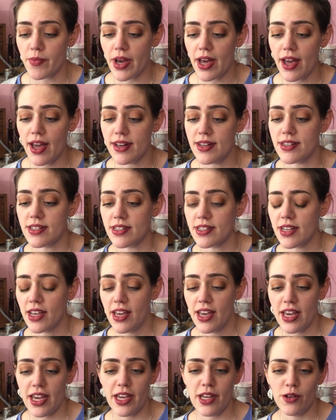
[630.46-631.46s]
And
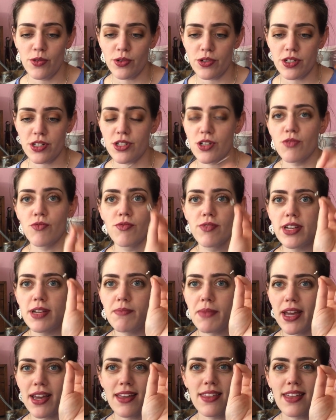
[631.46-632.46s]
in order to
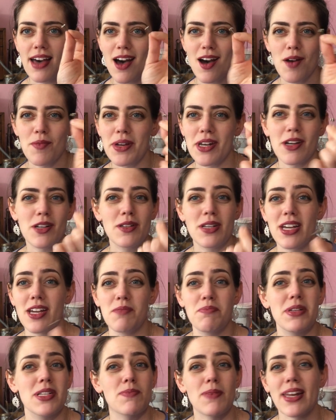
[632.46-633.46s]
remake that, I mean,
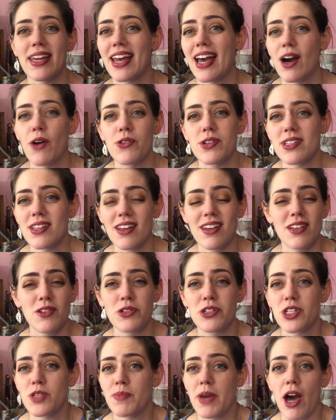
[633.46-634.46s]
I'd be spending hours, and it
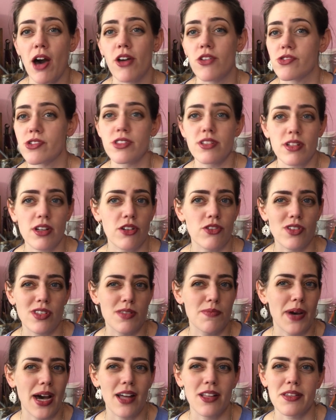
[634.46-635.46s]
would just be hundreds and hundreds
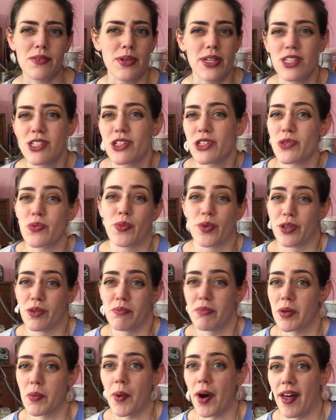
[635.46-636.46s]
of pounds, which just
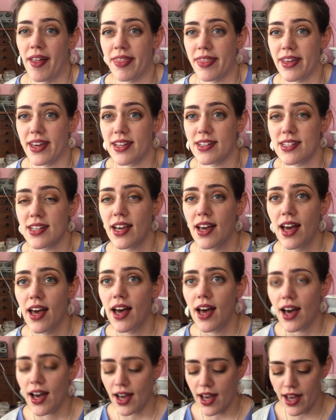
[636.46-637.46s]
wouldn't be worth it.
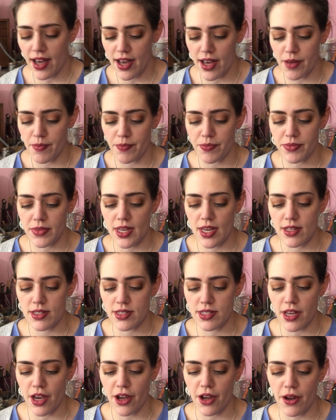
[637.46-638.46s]

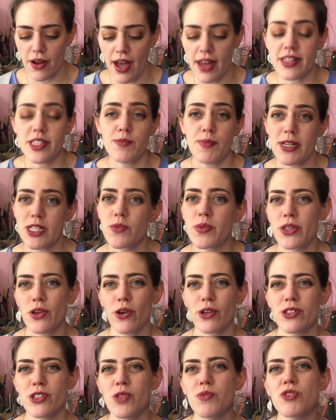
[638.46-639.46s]
So, and especially with
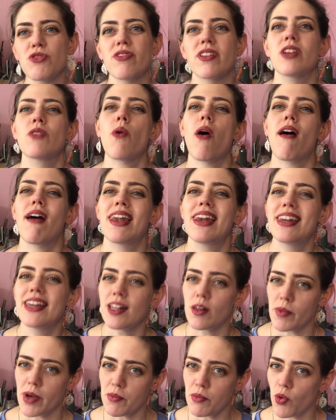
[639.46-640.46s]
costume jewellery, you are a
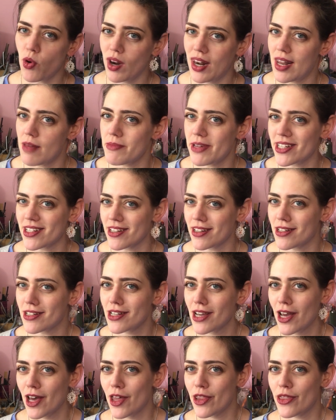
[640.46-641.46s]
little bit more limited
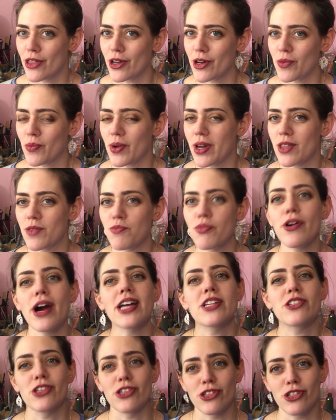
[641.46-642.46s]
than with
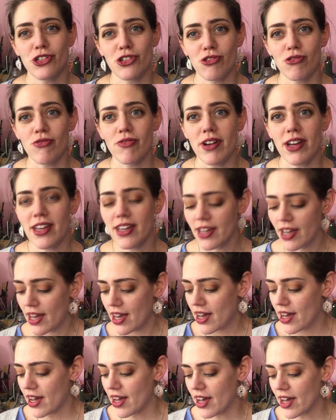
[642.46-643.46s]
precious jewellery.
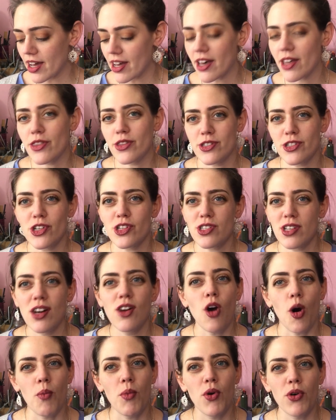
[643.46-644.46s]
There's just a
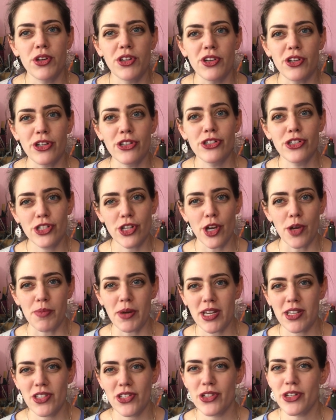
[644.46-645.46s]
lot more you can do
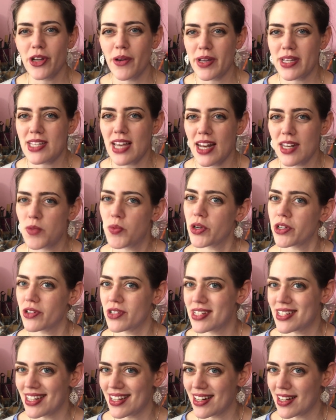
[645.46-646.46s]
because you know exactly what you're
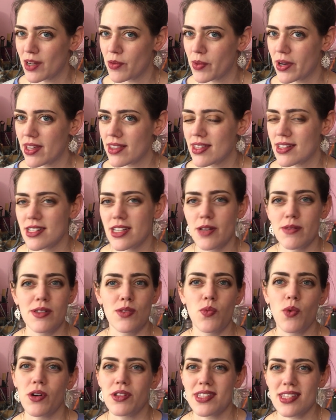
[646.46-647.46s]
dealing with in terms
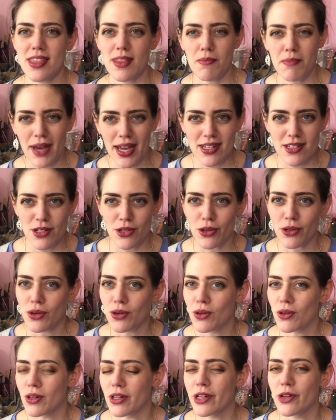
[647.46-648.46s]
of what's in the
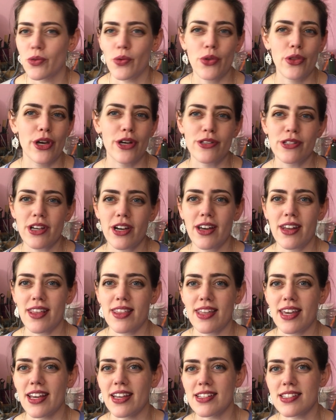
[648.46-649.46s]
metal and all those kind of
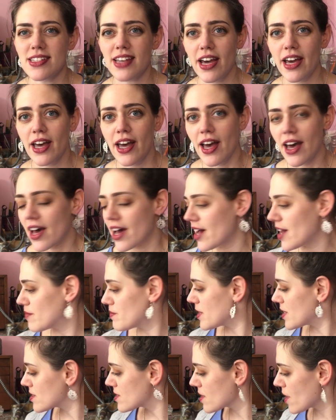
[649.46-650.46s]
things.
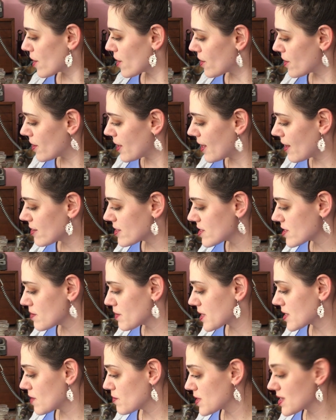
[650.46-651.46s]
So here are just some
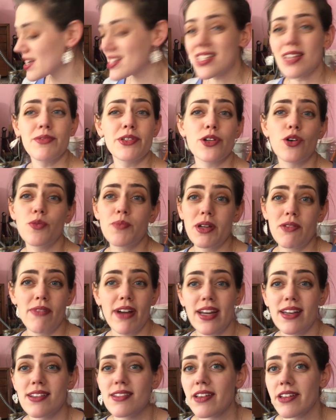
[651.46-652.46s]
examples. They seem to all be
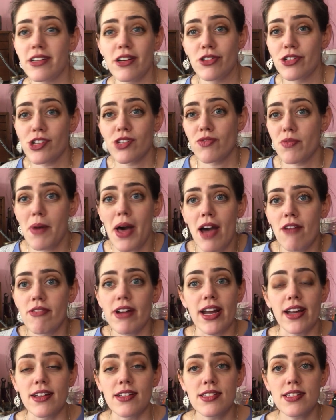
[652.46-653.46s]
rings. I don't just repair
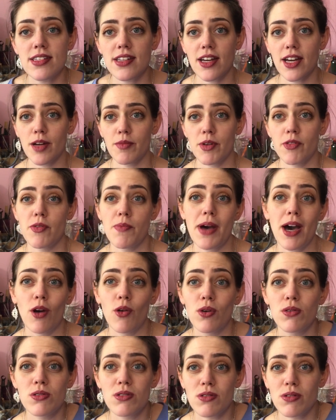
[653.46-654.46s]
rings, I repair
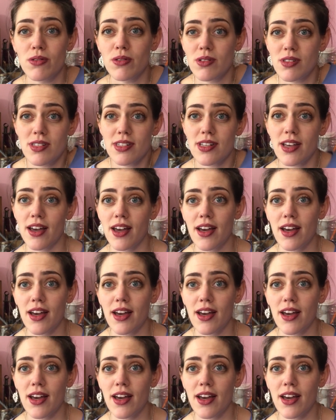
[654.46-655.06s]
all sorts.